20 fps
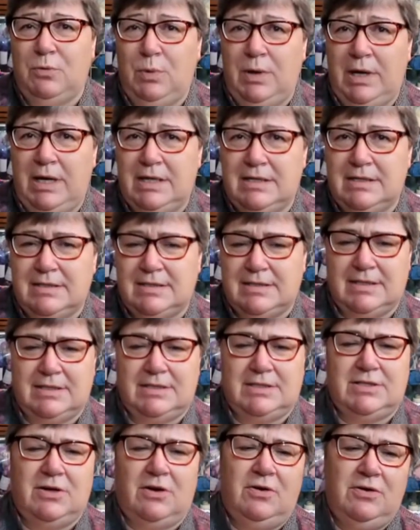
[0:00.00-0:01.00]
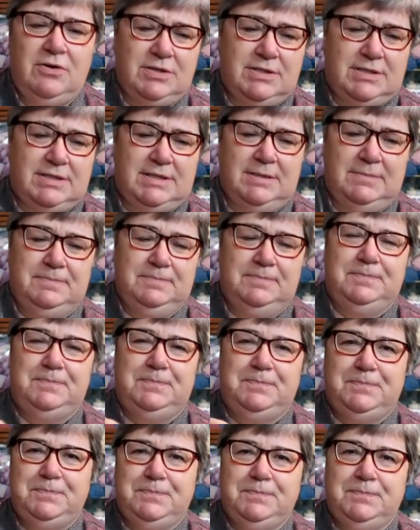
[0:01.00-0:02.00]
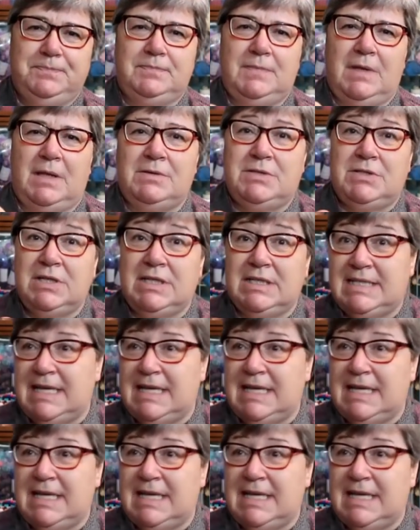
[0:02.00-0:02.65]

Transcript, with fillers: Winds socks. I was doing